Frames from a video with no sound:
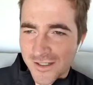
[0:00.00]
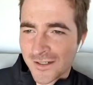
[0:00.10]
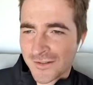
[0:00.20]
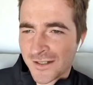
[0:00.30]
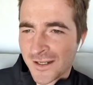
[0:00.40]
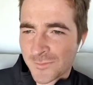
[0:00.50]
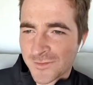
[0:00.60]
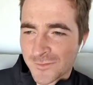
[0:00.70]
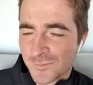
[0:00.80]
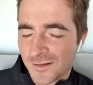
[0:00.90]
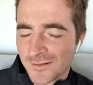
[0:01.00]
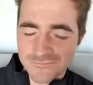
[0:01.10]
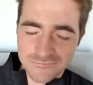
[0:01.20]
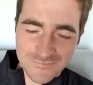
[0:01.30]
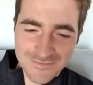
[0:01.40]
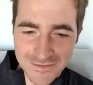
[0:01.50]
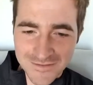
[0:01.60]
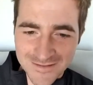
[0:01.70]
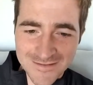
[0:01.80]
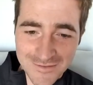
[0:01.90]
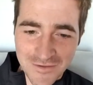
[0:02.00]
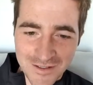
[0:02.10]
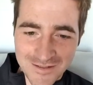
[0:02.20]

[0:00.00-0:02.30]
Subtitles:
it on the laptop, but this is great.